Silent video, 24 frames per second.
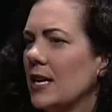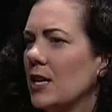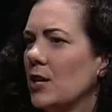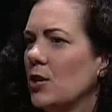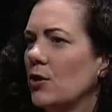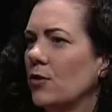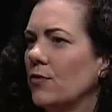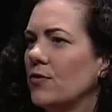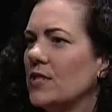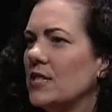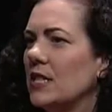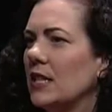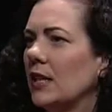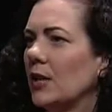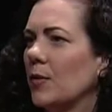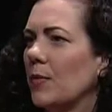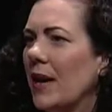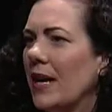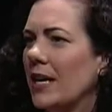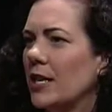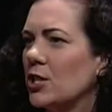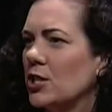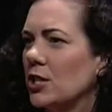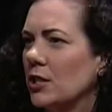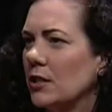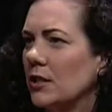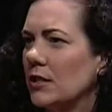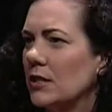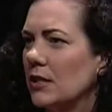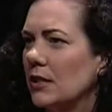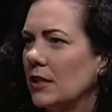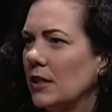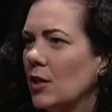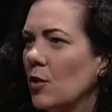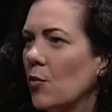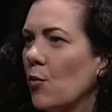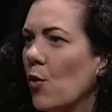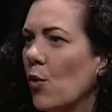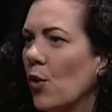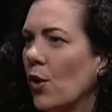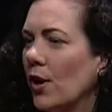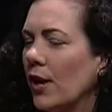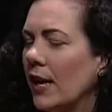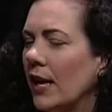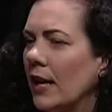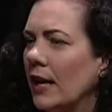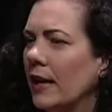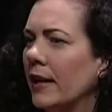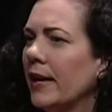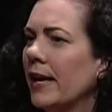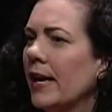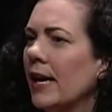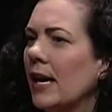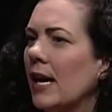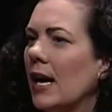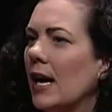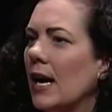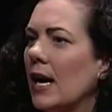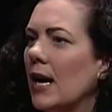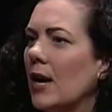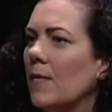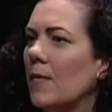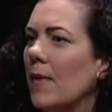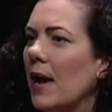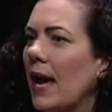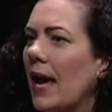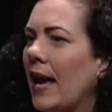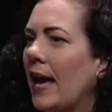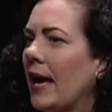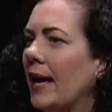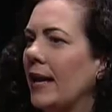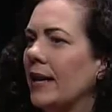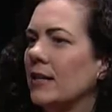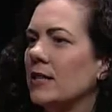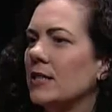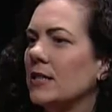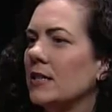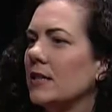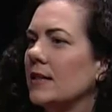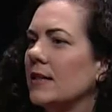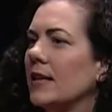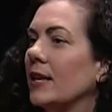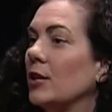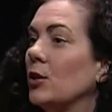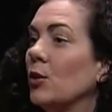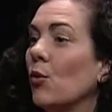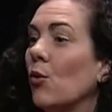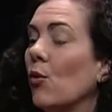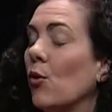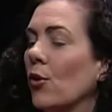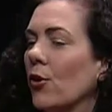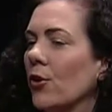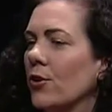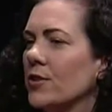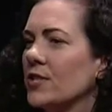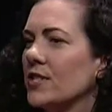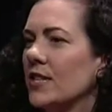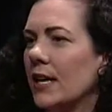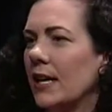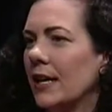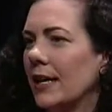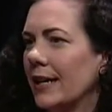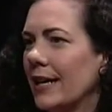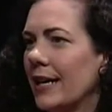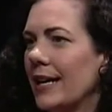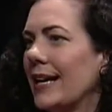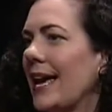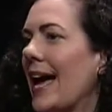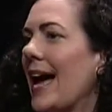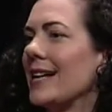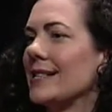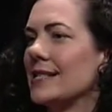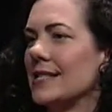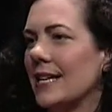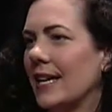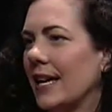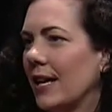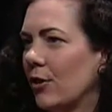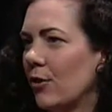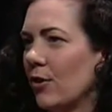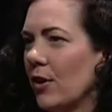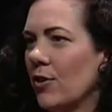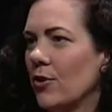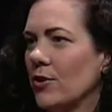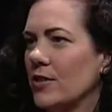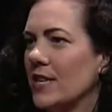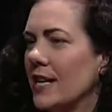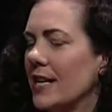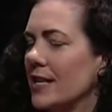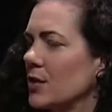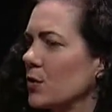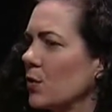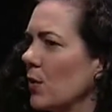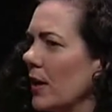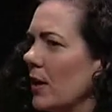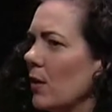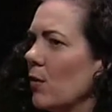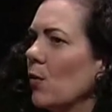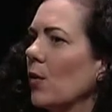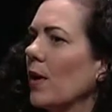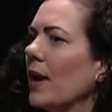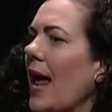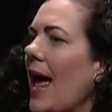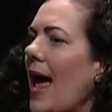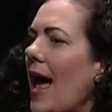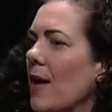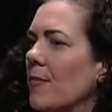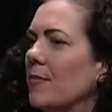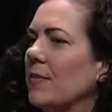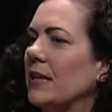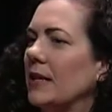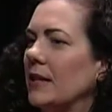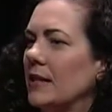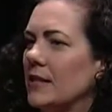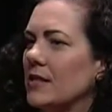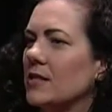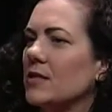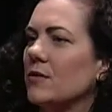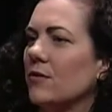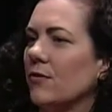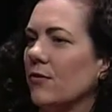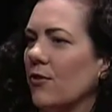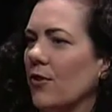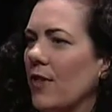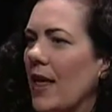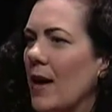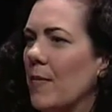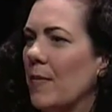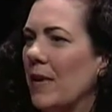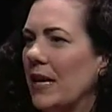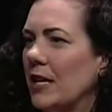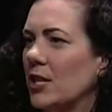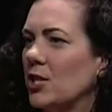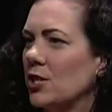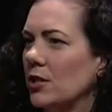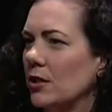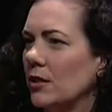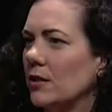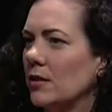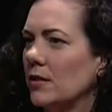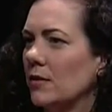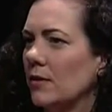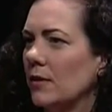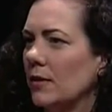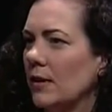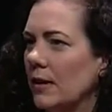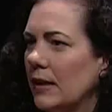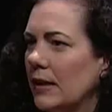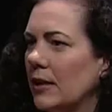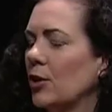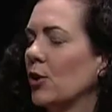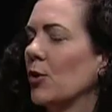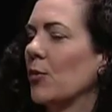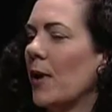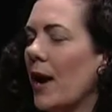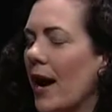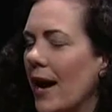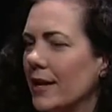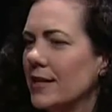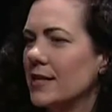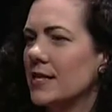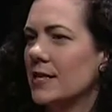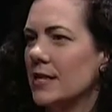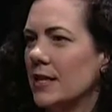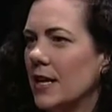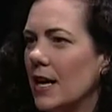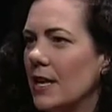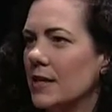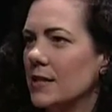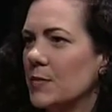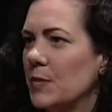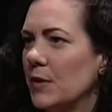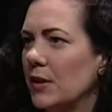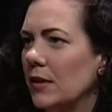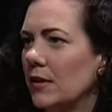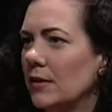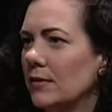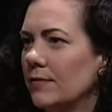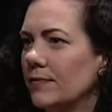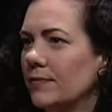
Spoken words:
You've seen a patient in the morning, and then you order, say, a CAT scan or other test. What happens for that patient in your practice in the hospital?